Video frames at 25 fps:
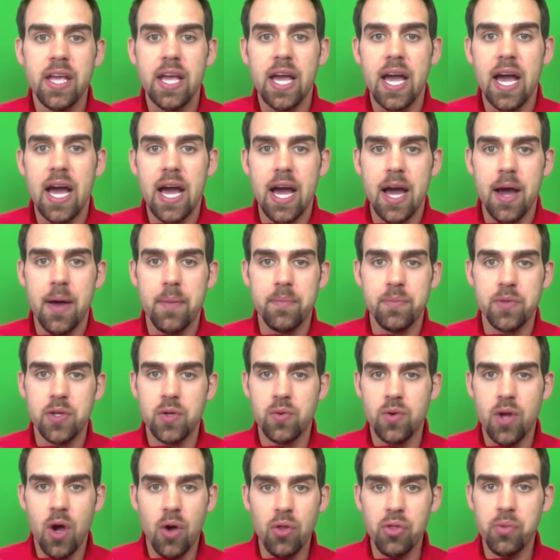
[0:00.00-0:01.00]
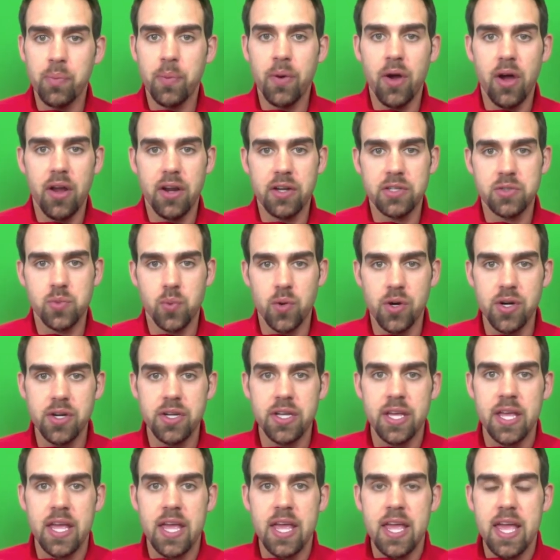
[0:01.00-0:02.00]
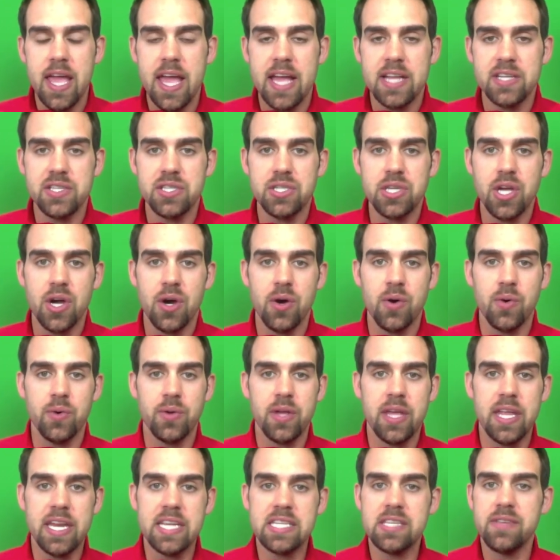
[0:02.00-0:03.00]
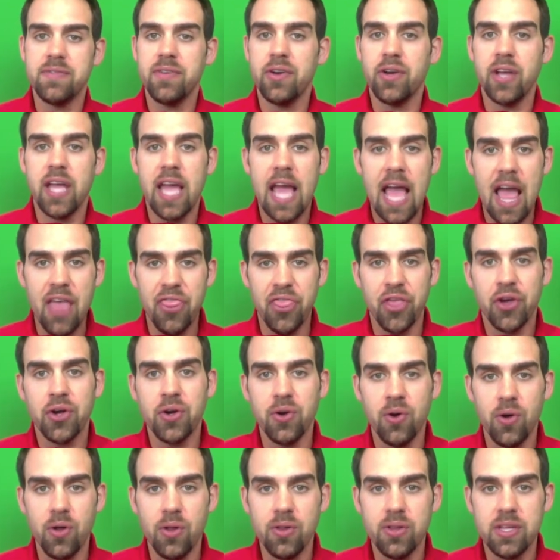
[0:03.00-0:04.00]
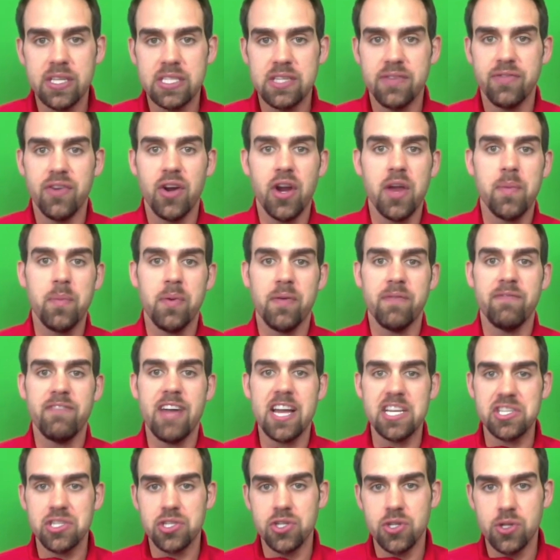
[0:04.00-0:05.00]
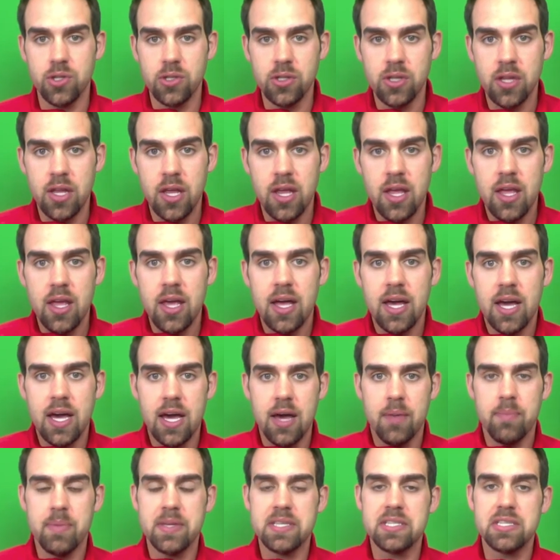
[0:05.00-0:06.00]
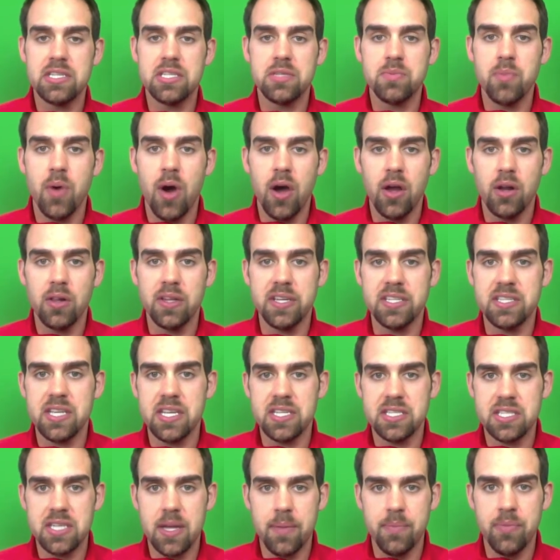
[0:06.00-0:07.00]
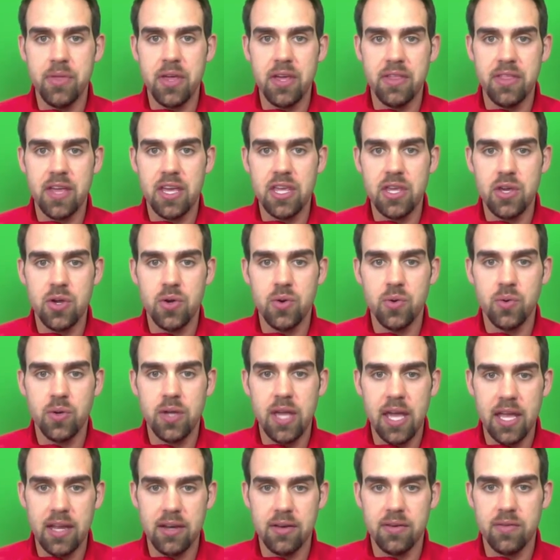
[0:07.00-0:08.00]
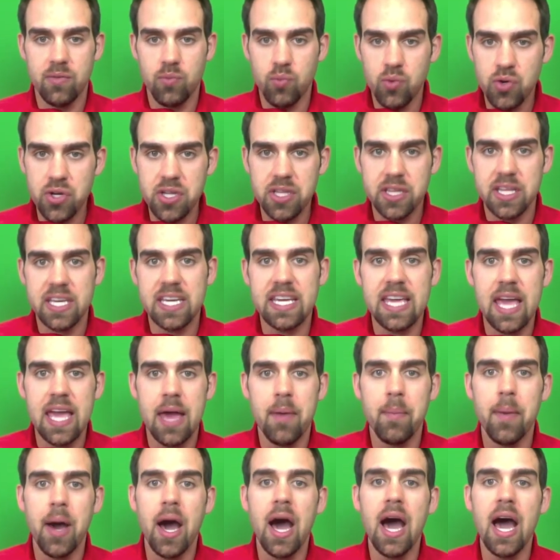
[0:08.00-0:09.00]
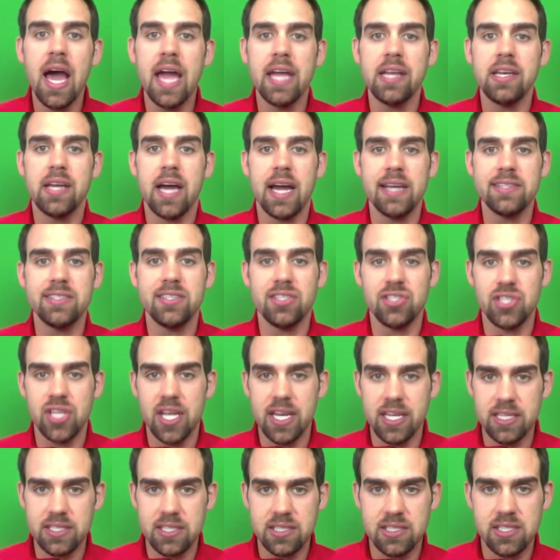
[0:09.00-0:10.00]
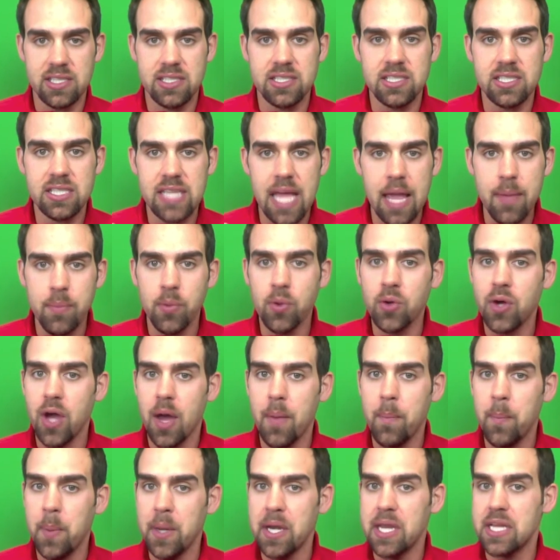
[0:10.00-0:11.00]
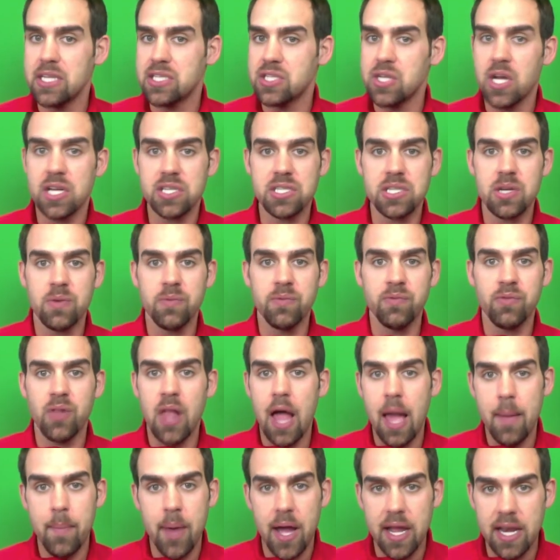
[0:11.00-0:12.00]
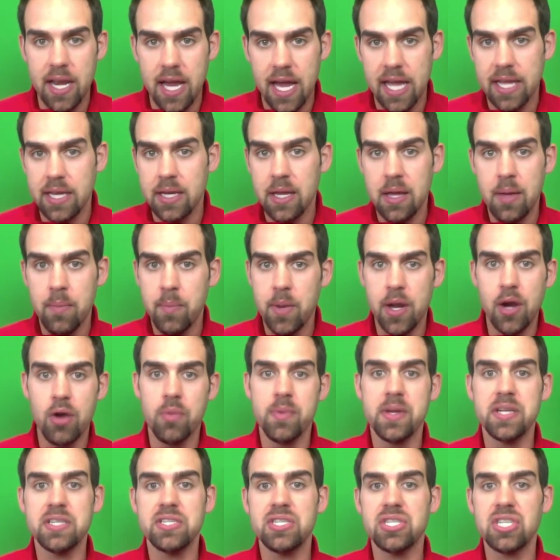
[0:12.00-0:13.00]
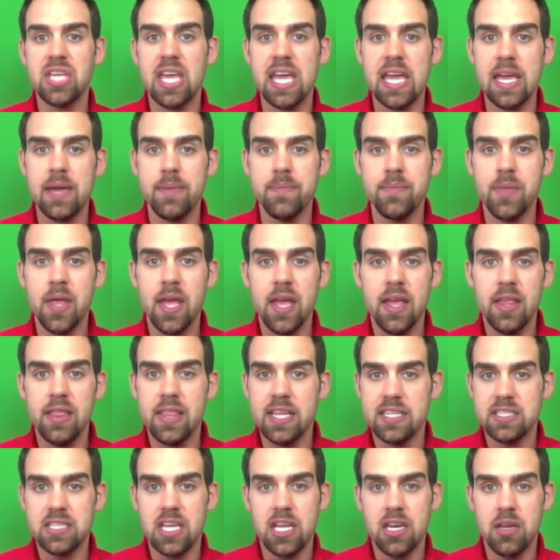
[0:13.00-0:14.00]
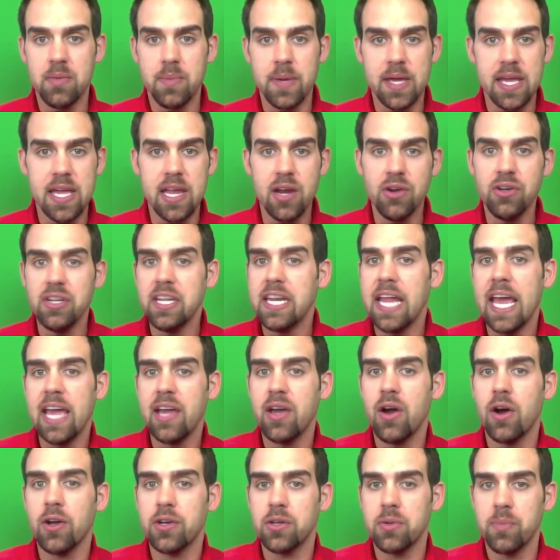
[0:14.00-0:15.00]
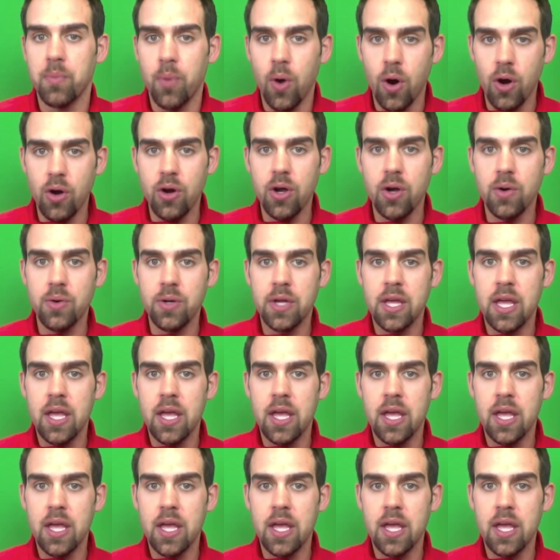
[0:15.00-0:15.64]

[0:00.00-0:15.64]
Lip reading: The products work. And so it is a very ethical, it's a very professional business model. It's something that you can really get behind. Isagenix is a stable company. It's not some fly-by-night pyramid scheme that's going to be here today, gone tomorrow.